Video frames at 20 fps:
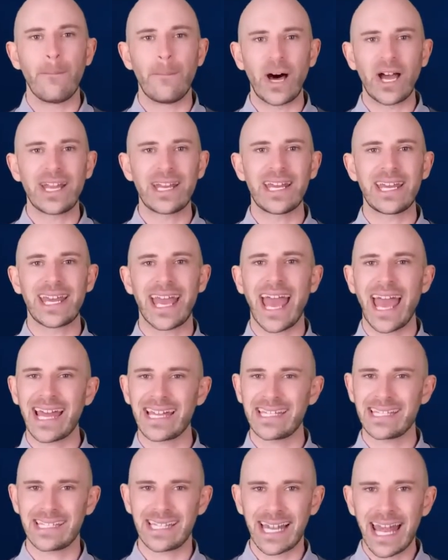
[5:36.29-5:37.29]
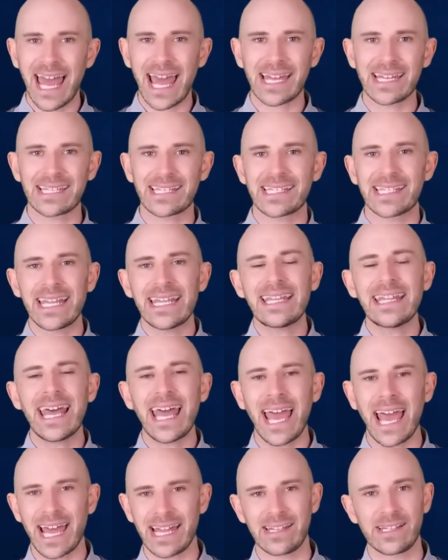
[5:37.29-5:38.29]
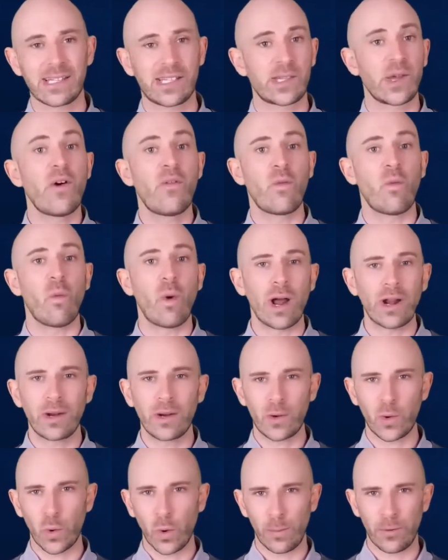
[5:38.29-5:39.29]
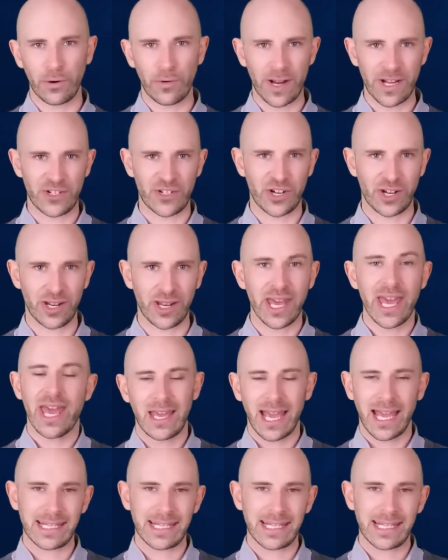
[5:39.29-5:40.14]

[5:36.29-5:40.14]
mining, and lands in the hands of one corporation.